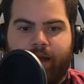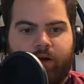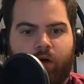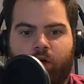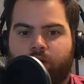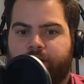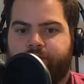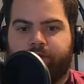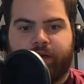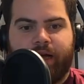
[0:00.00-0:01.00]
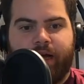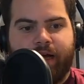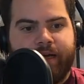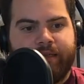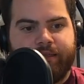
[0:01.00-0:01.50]
all different
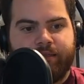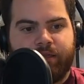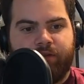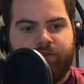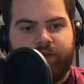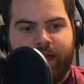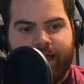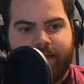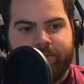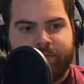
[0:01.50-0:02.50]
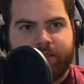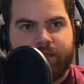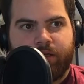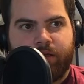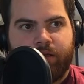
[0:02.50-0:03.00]
kinds of names.
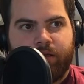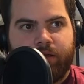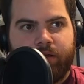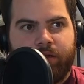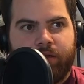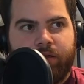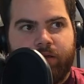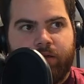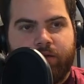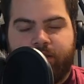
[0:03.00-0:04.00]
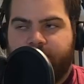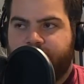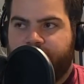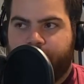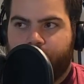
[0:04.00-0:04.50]

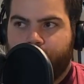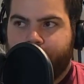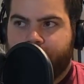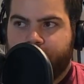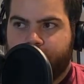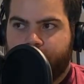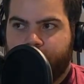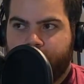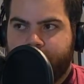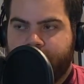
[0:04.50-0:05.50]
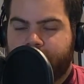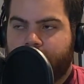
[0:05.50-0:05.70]
DJ Oobster Oobs.